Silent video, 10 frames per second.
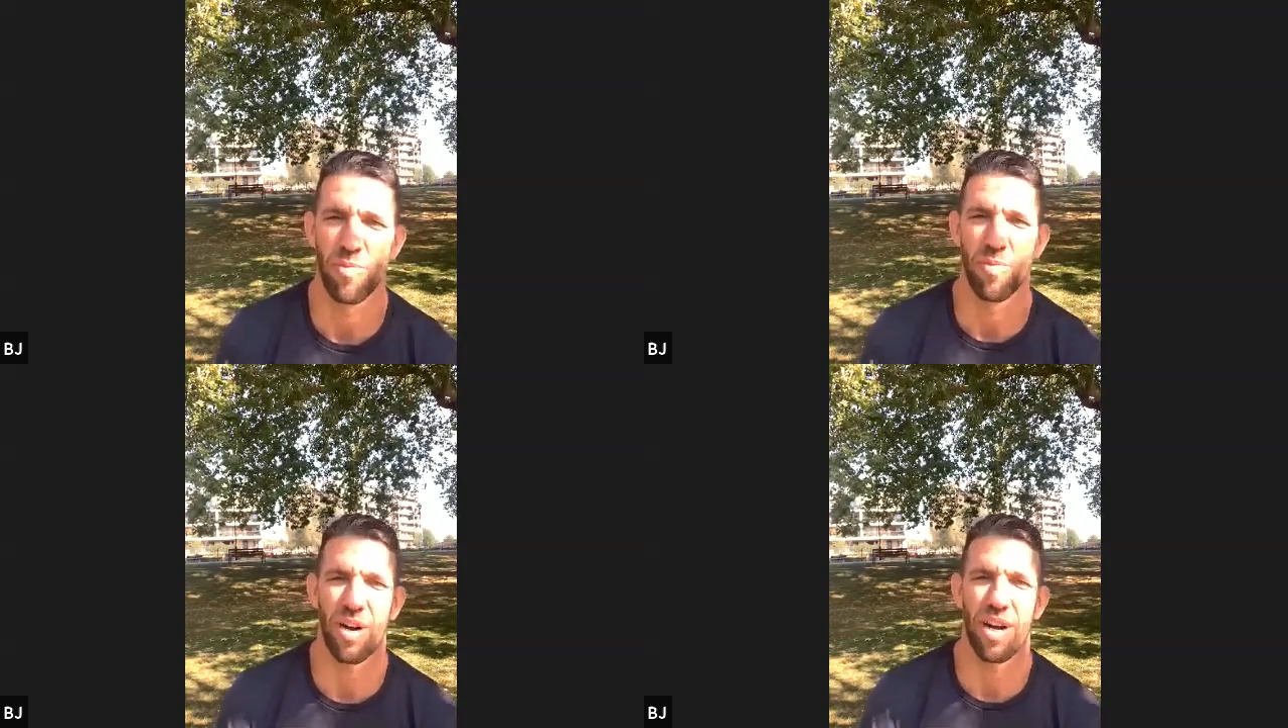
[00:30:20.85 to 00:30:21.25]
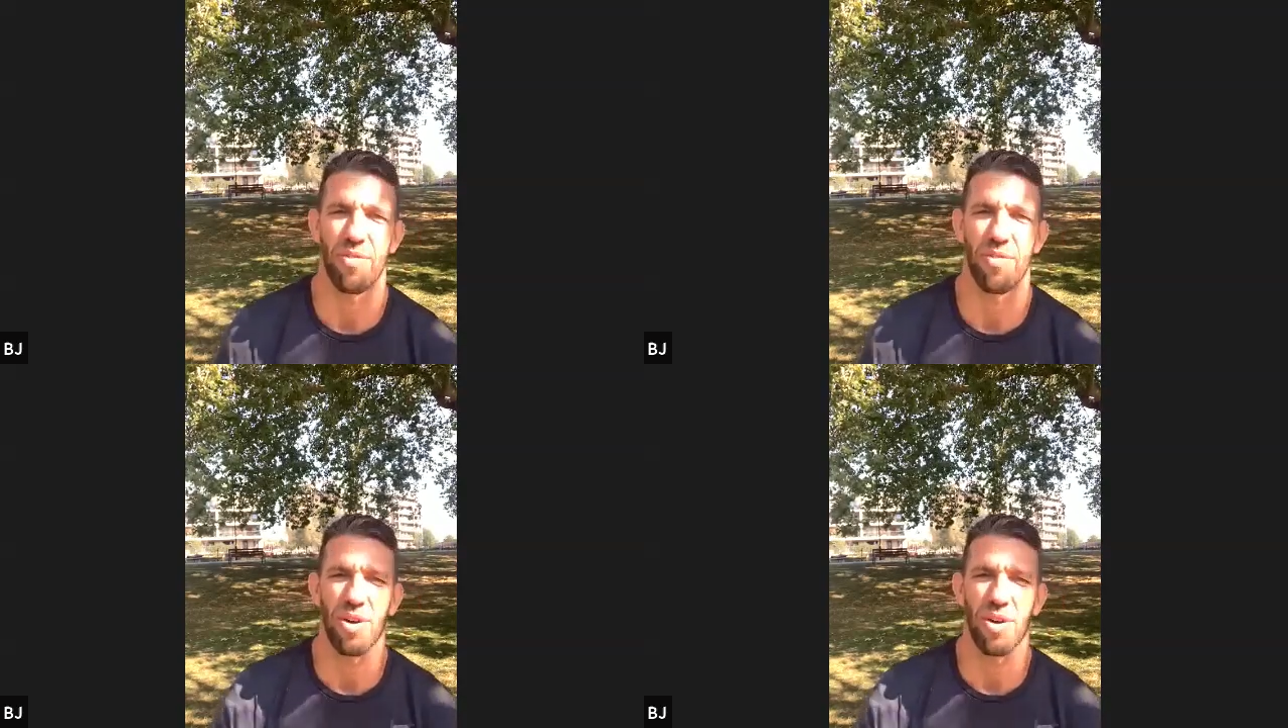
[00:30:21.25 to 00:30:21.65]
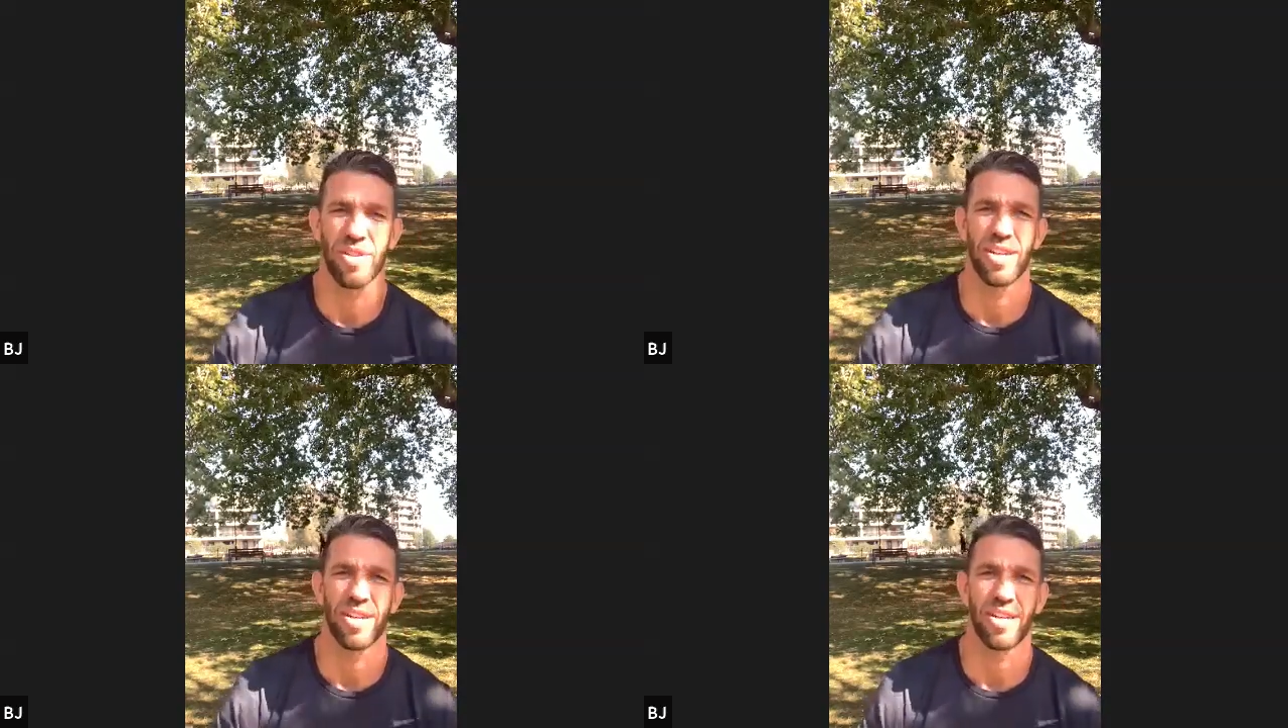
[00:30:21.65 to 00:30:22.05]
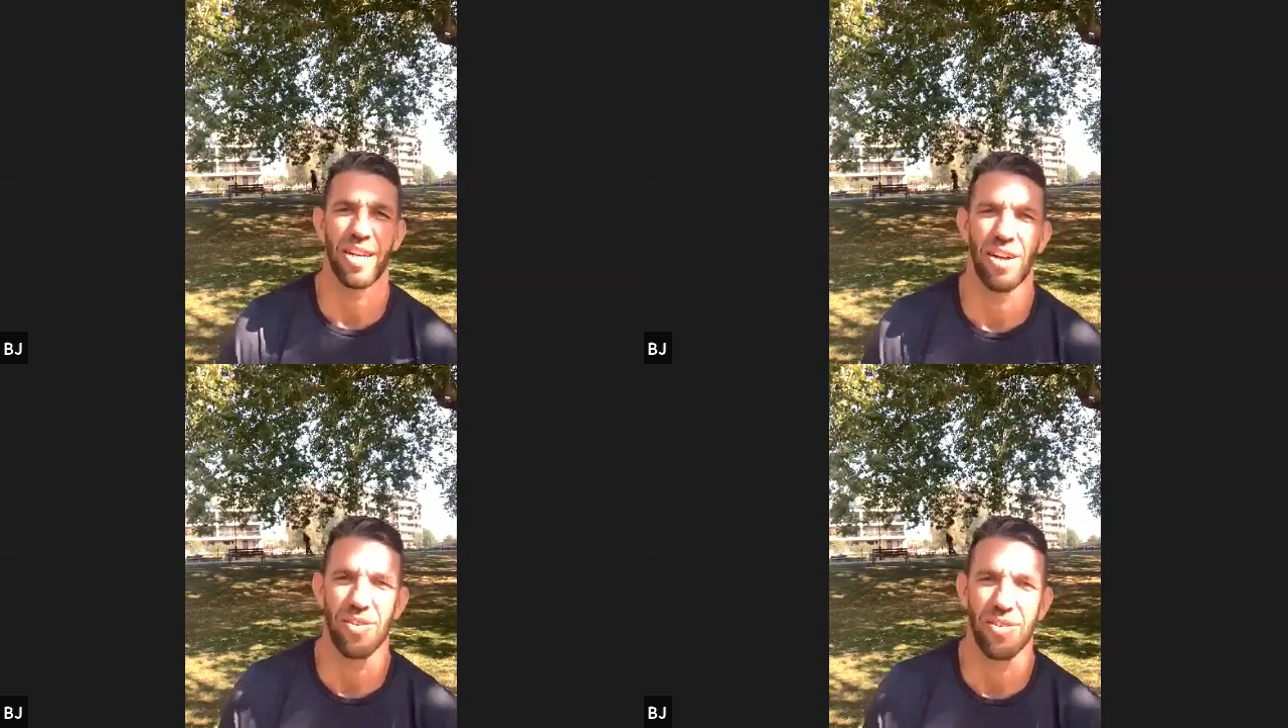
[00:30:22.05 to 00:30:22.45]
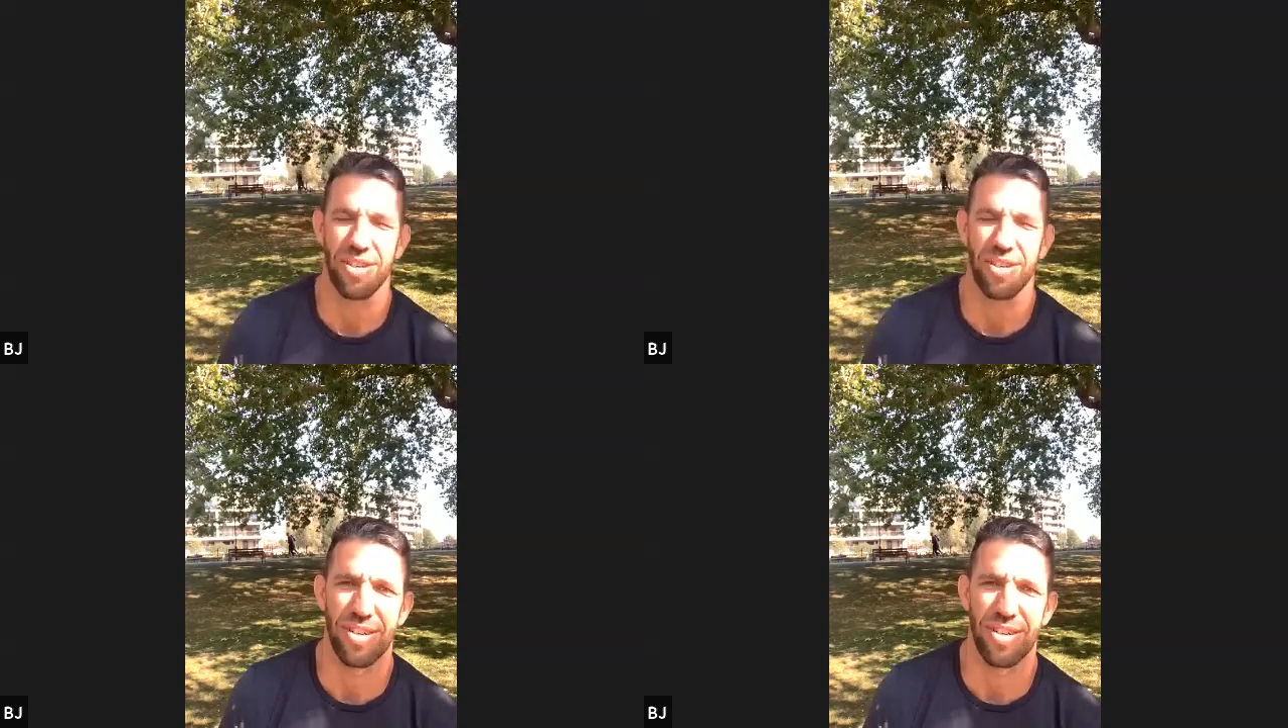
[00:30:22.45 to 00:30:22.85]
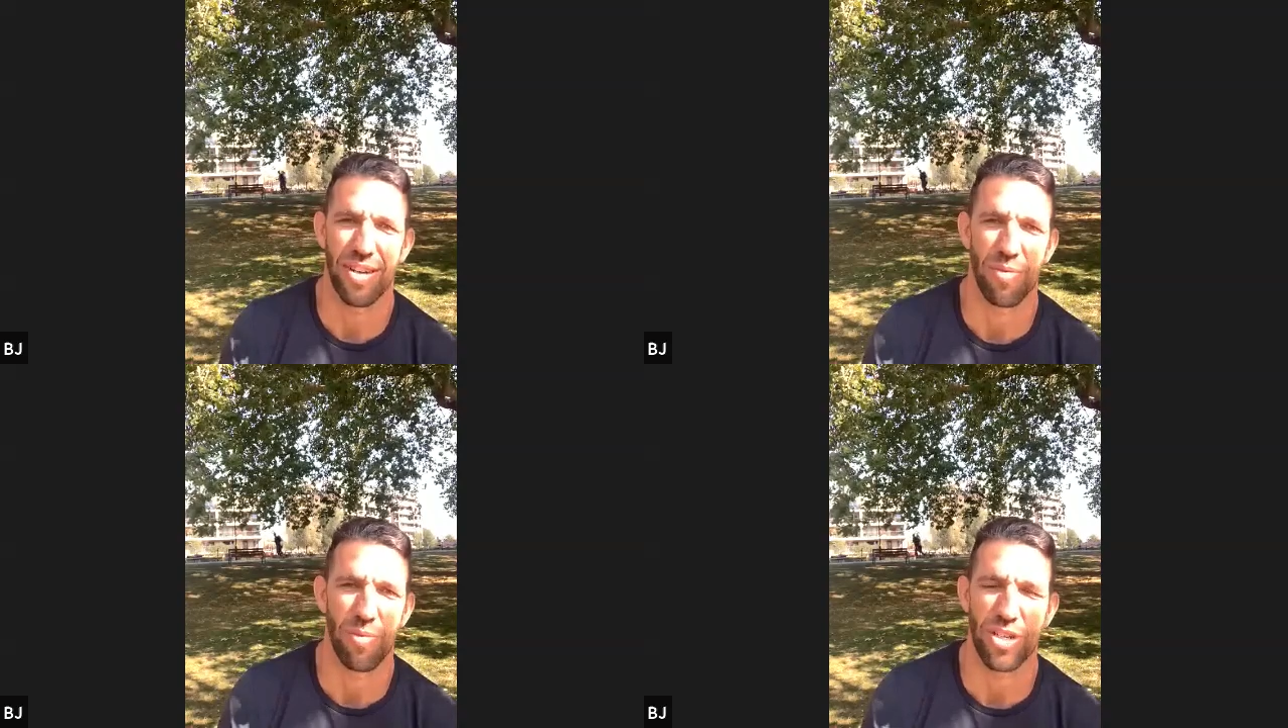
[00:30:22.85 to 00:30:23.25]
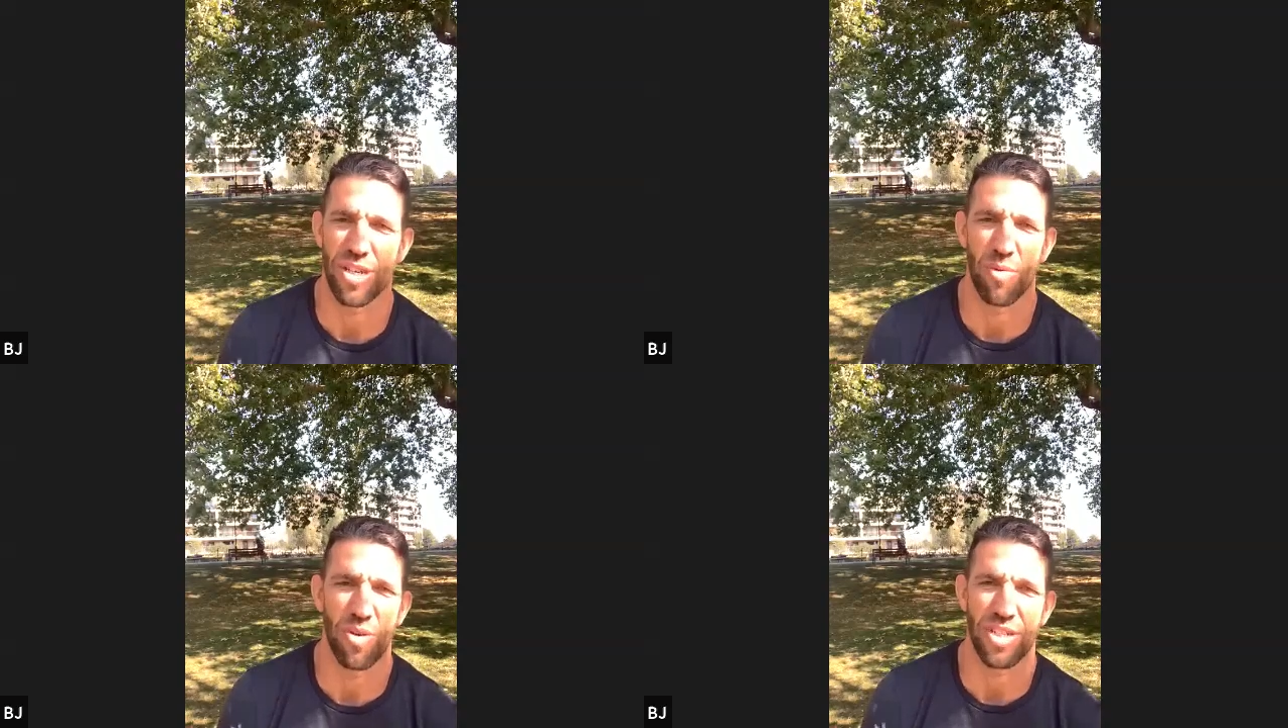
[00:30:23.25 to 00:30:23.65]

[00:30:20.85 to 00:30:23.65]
whatever the, you know, it wasn't